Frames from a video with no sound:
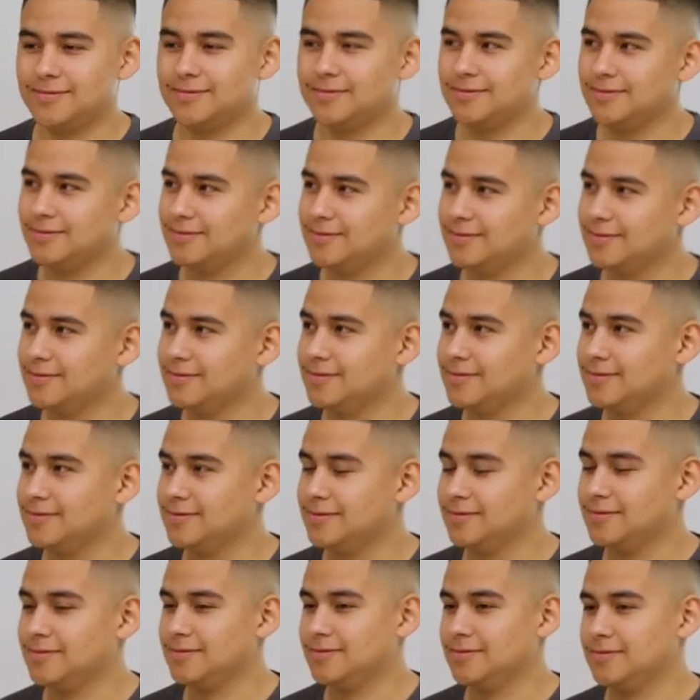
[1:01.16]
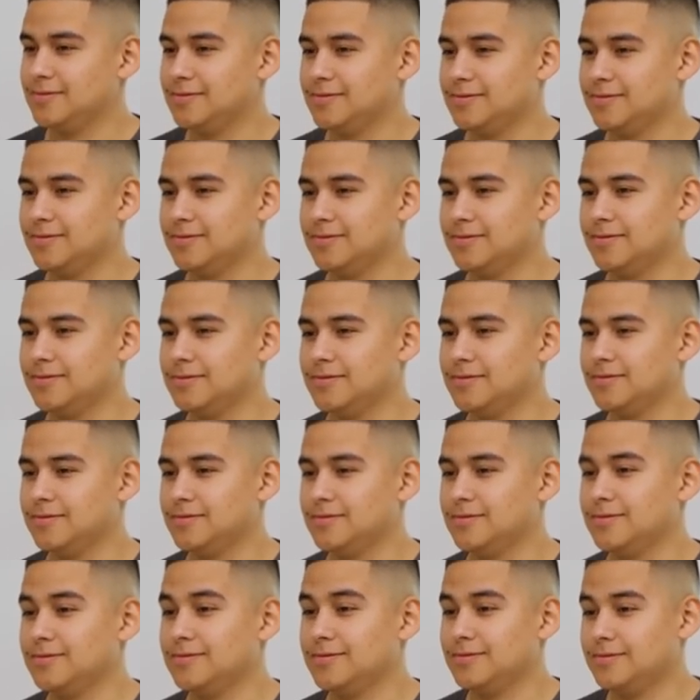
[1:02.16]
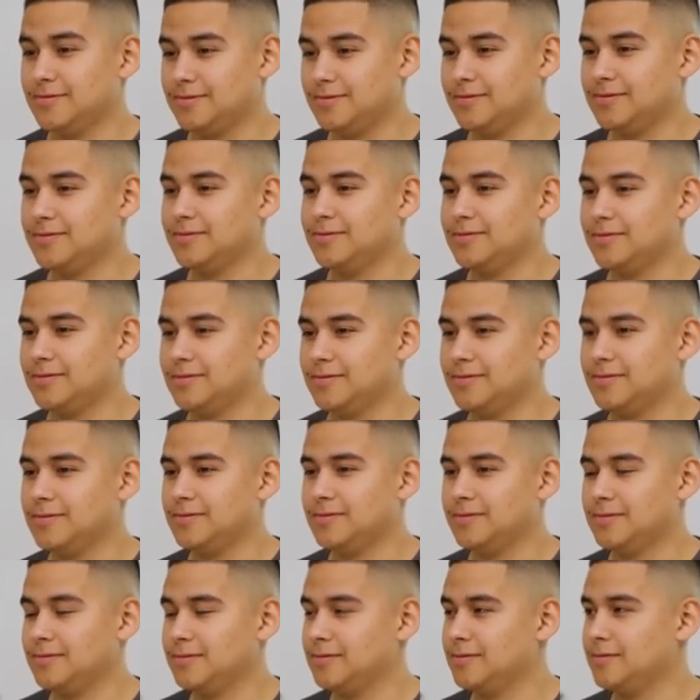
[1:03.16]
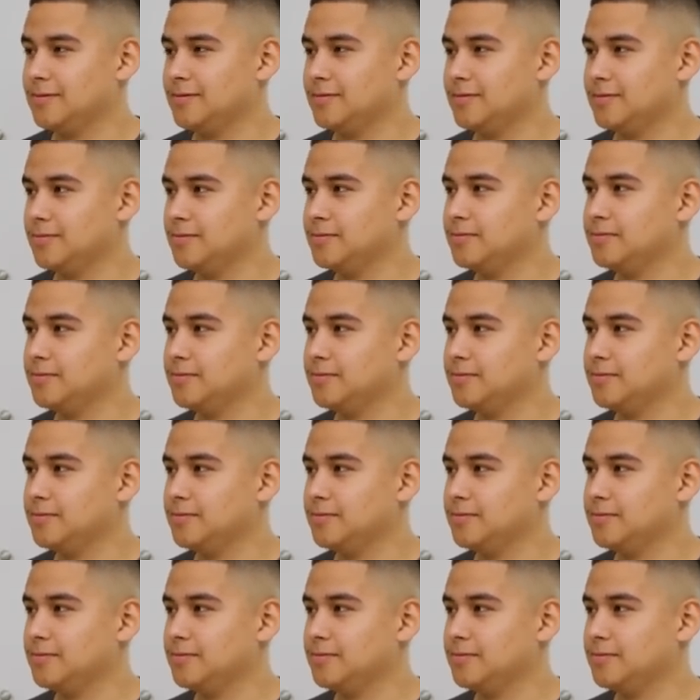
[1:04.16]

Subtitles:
(not speaking)